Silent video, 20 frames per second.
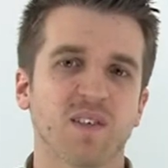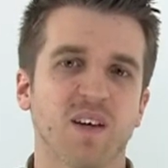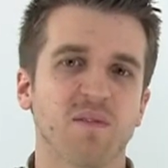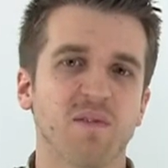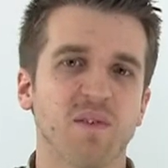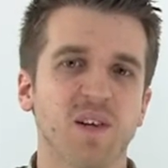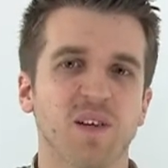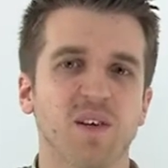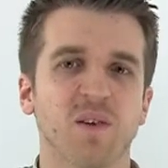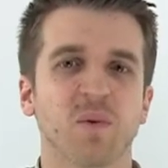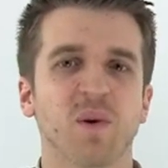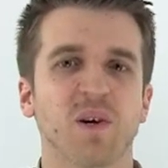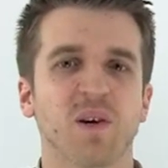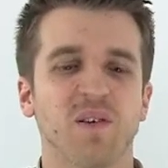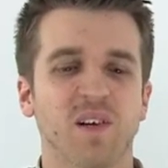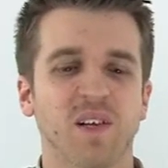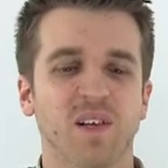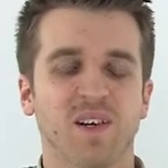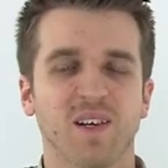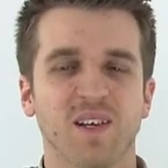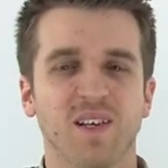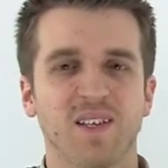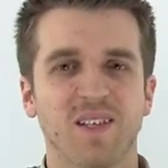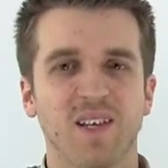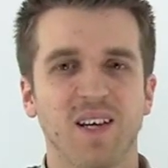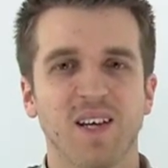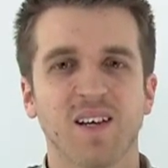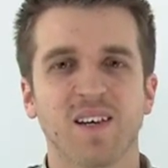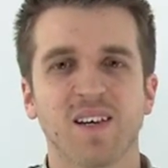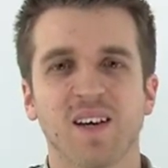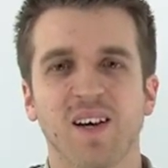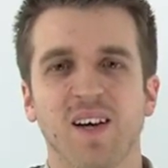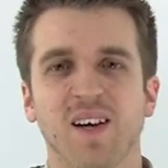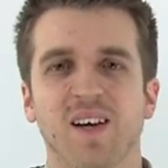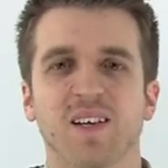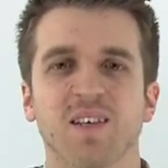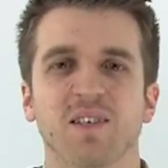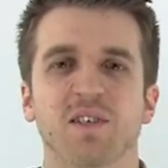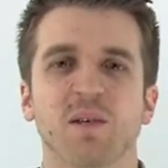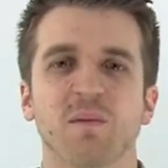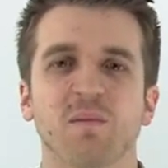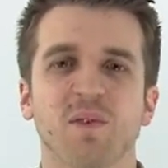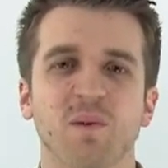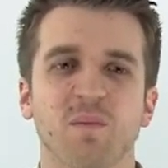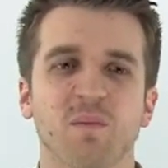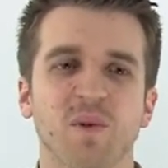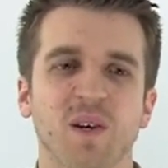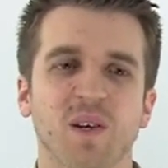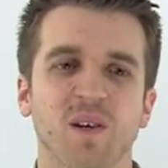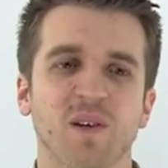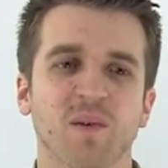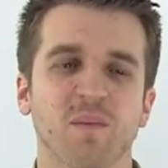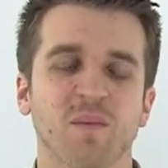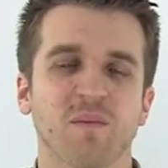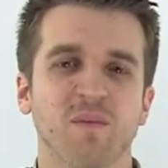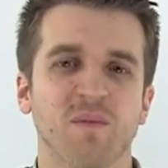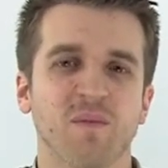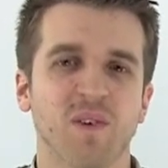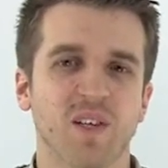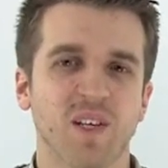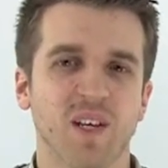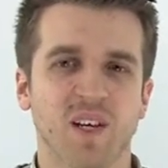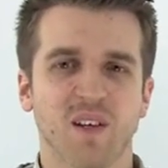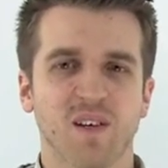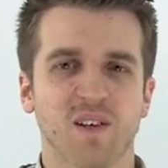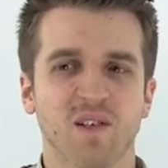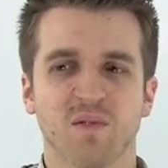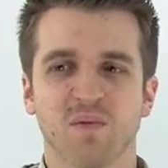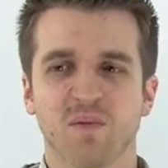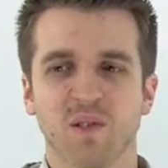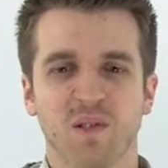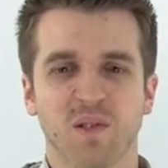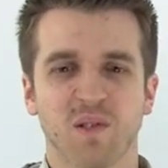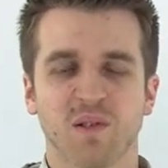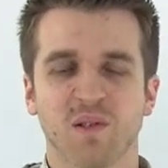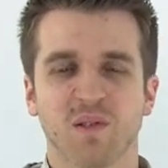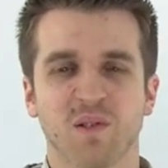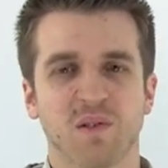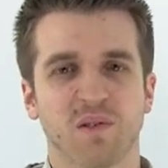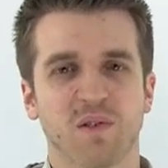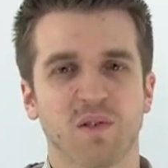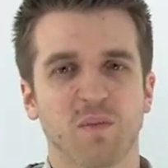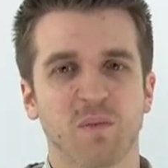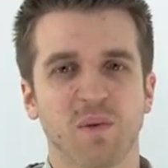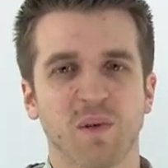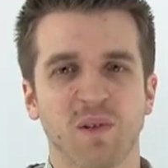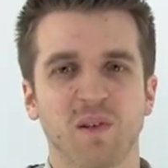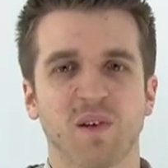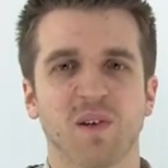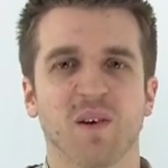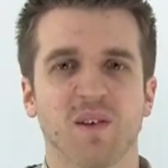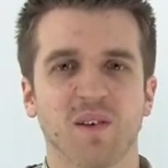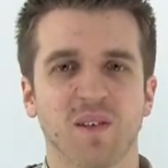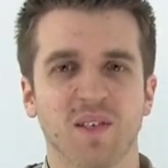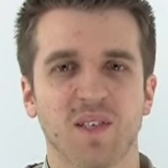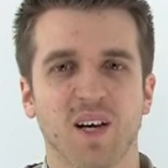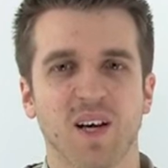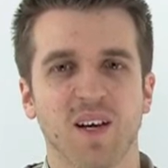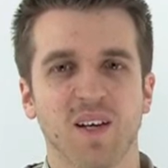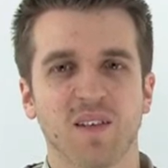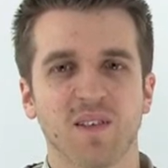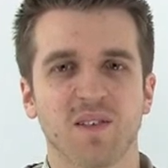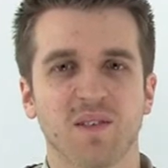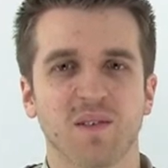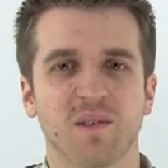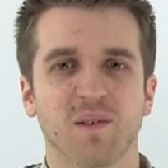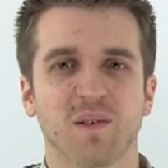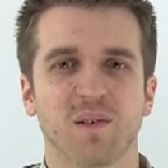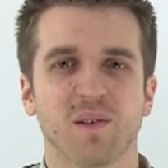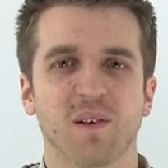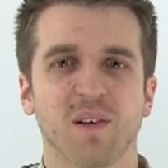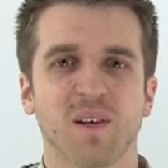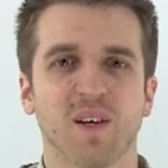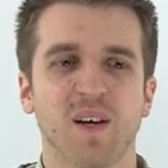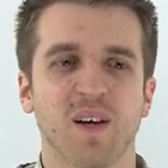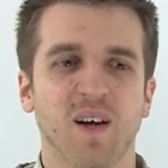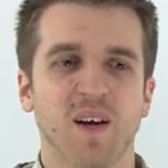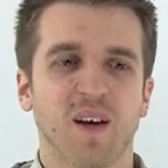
Every query that I did seemed to bring up ridiculous results or spun content or